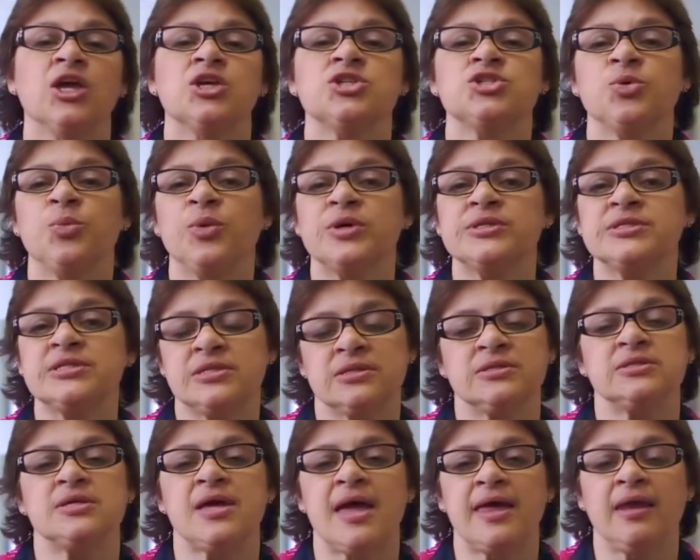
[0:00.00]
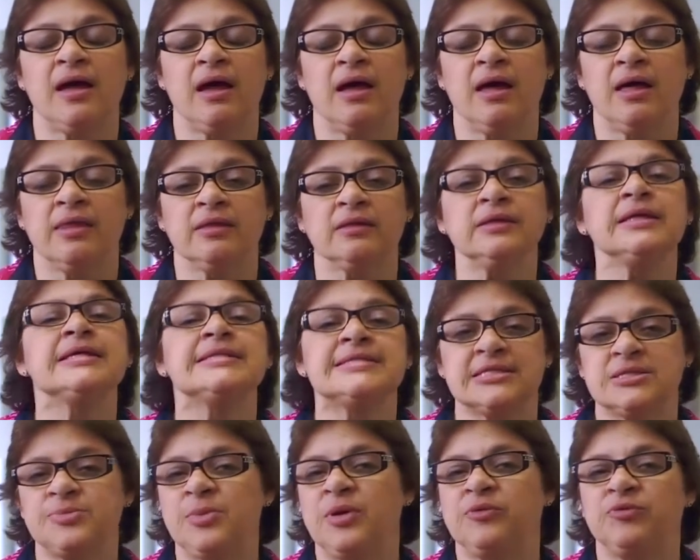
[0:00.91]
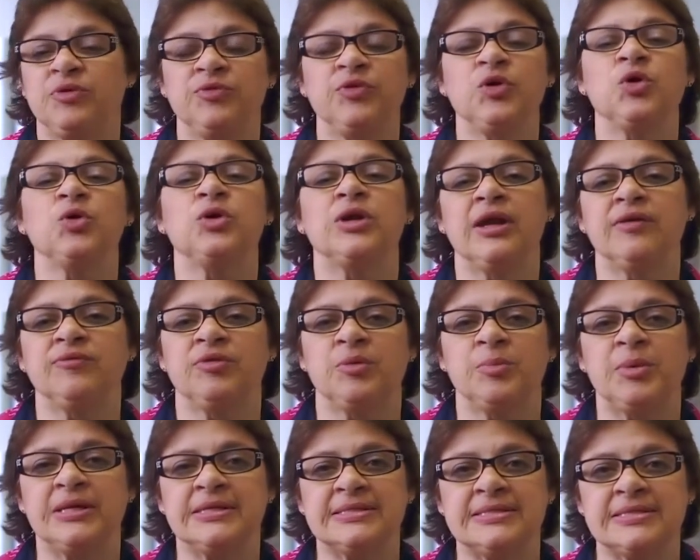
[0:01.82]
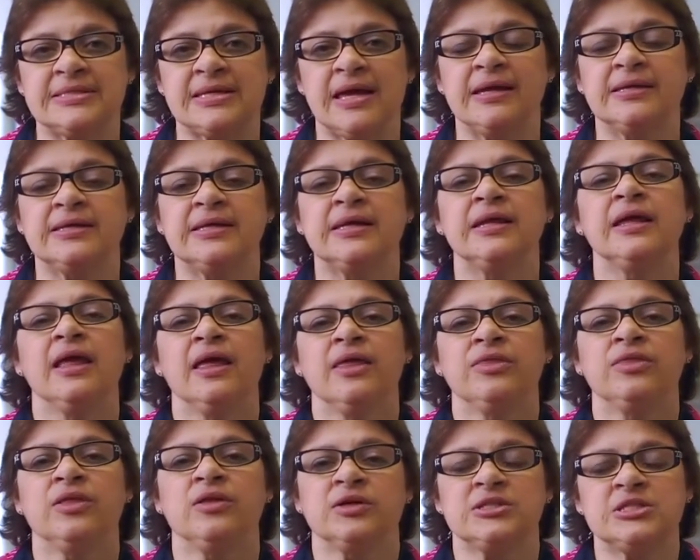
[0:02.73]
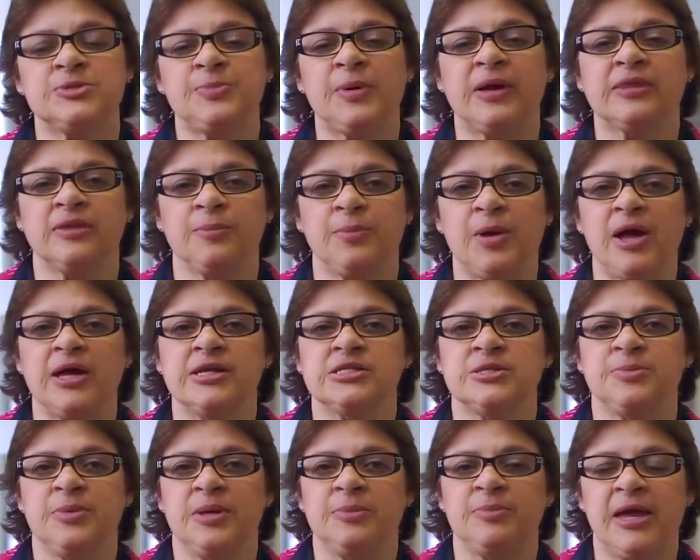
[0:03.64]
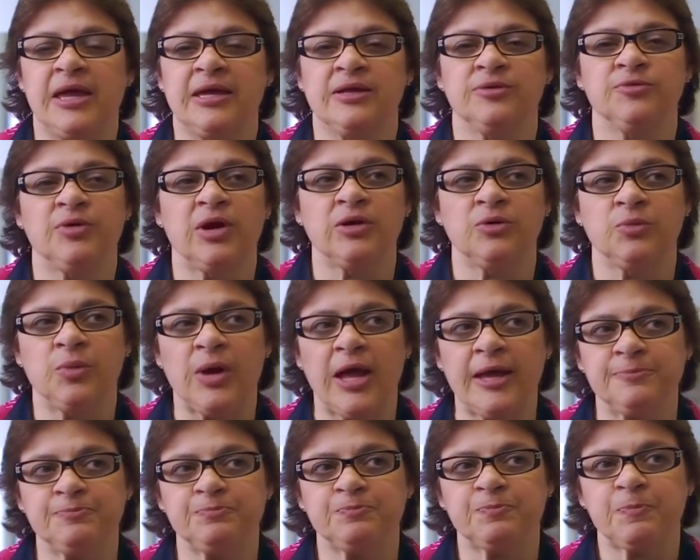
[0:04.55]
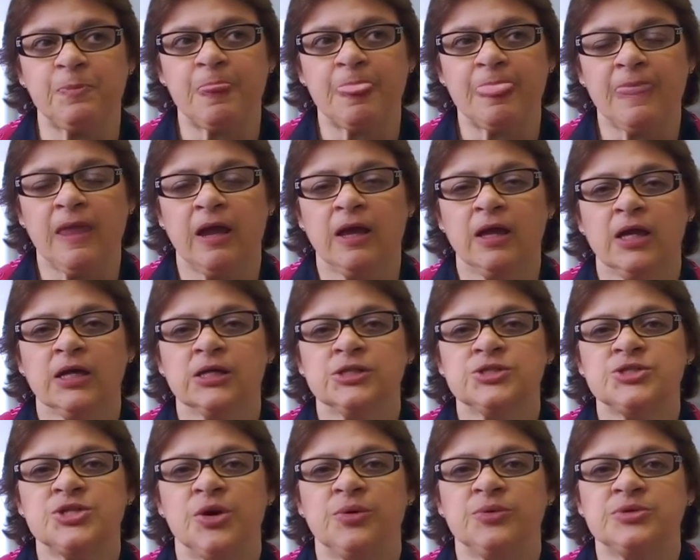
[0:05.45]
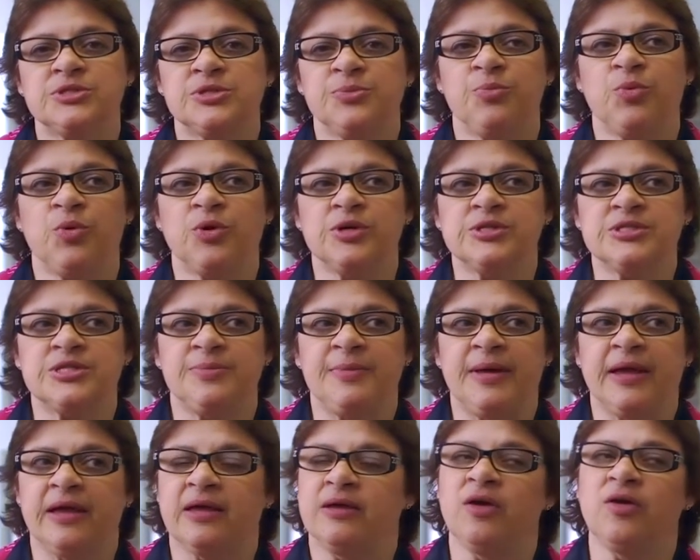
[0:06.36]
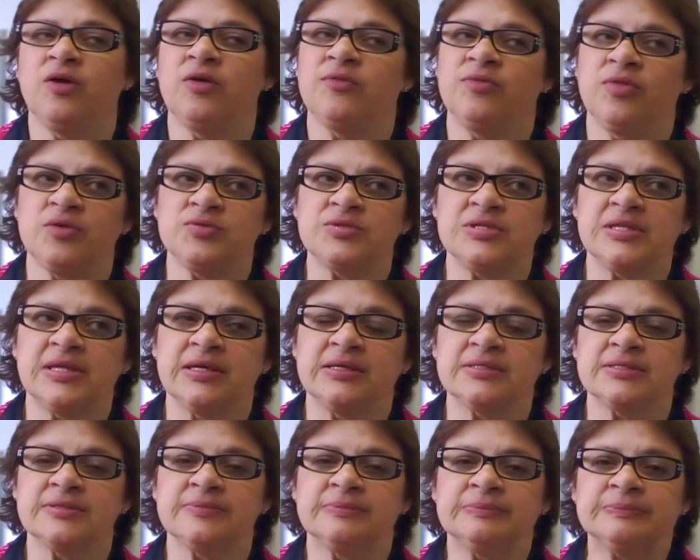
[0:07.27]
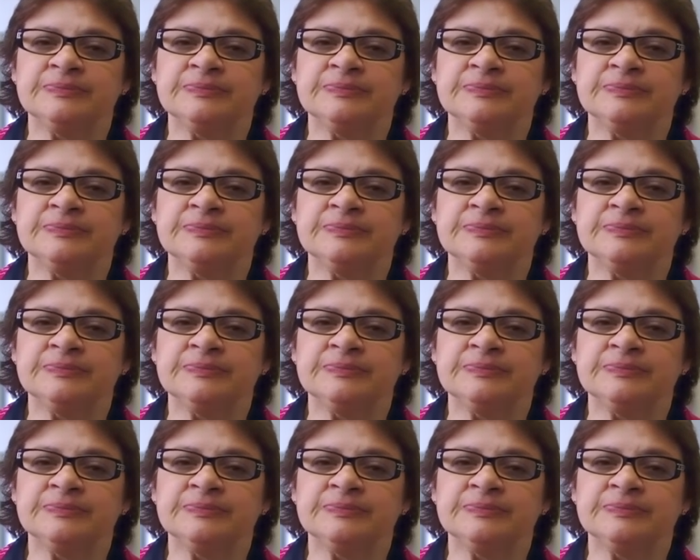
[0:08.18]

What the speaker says: So once the lease has been reviewed and everybody's signed it, they'll expect the bond to be paid right away. So it's important to make a note of those things.